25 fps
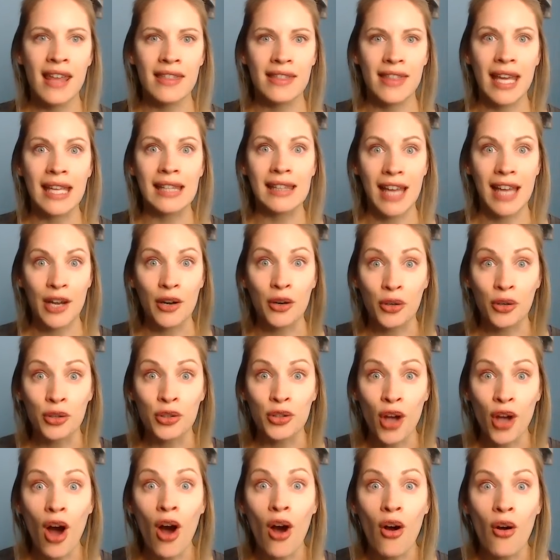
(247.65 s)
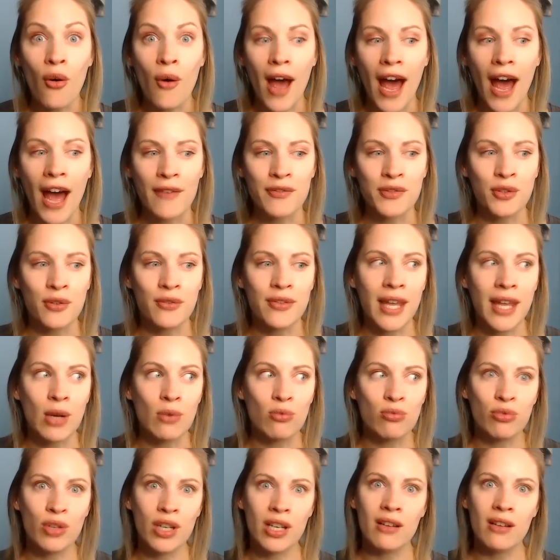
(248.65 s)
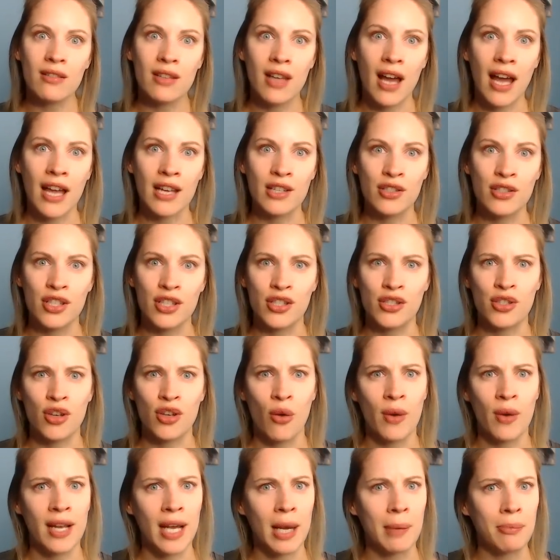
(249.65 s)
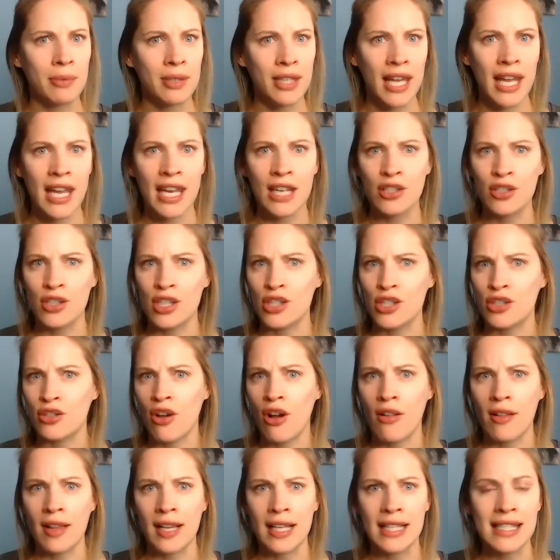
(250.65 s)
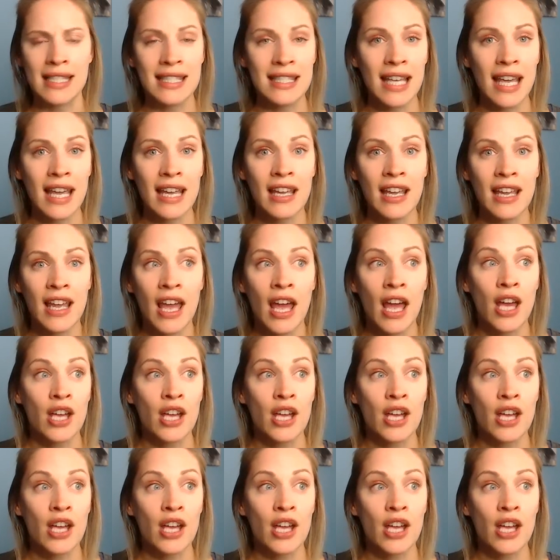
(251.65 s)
They let her go after they realize she's showing up late, she's calling in sick,